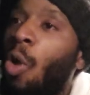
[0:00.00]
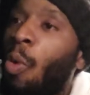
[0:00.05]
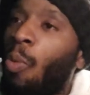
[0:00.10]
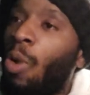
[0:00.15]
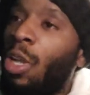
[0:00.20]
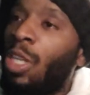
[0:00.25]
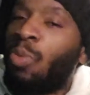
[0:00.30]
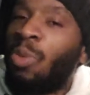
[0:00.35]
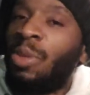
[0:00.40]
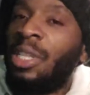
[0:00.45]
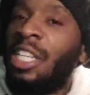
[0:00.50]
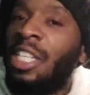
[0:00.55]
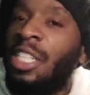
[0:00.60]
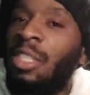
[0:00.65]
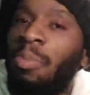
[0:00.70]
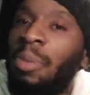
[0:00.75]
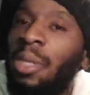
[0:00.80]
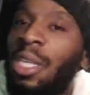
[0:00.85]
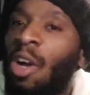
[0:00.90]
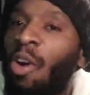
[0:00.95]
which we needed to
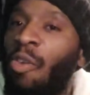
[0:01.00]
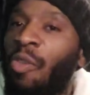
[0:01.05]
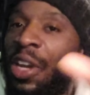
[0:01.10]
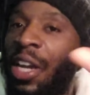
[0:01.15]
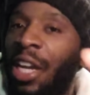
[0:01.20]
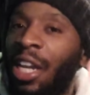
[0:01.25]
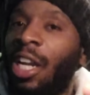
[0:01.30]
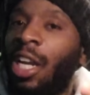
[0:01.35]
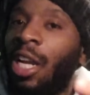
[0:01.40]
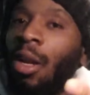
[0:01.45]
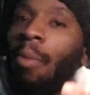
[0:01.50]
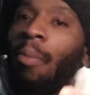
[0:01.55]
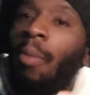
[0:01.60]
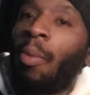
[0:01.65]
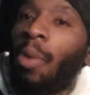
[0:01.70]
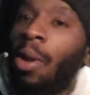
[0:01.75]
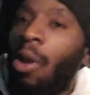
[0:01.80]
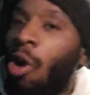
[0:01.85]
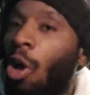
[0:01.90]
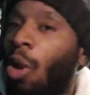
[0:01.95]
be over here,
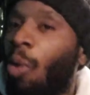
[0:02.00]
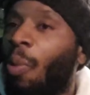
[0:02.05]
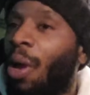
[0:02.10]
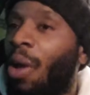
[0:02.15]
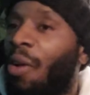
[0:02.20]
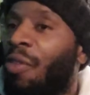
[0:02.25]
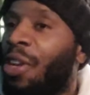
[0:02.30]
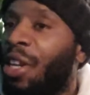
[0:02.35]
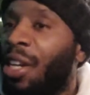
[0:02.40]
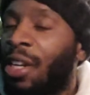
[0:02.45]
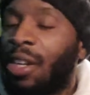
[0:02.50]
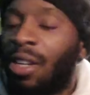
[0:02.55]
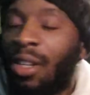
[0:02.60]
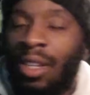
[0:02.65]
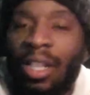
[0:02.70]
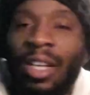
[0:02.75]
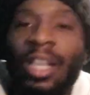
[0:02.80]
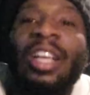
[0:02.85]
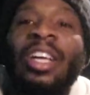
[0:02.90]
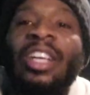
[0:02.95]
we all the way over here.
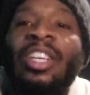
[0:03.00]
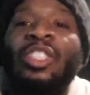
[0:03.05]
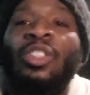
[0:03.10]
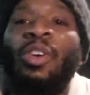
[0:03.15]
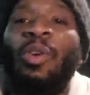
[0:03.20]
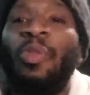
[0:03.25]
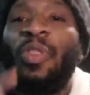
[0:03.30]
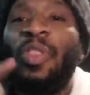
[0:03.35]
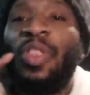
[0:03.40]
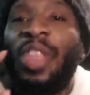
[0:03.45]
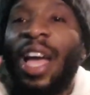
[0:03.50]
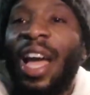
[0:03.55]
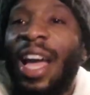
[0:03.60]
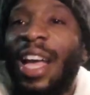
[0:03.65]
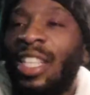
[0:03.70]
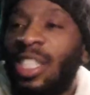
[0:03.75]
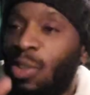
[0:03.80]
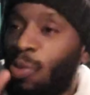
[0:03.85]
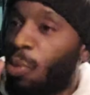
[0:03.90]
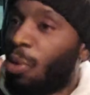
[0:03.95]
So
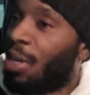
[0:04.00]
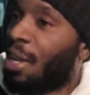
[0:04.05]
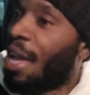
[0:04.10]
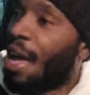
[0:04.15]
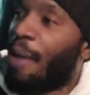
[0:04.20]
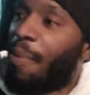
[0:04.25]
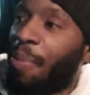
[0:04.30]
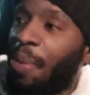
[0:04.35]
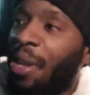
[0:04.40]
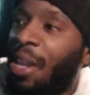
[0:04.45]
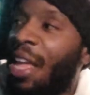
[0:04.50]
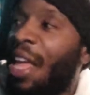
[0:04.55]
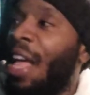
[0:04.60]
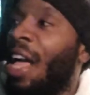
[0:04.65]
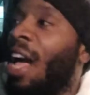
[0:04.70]
that's what happened.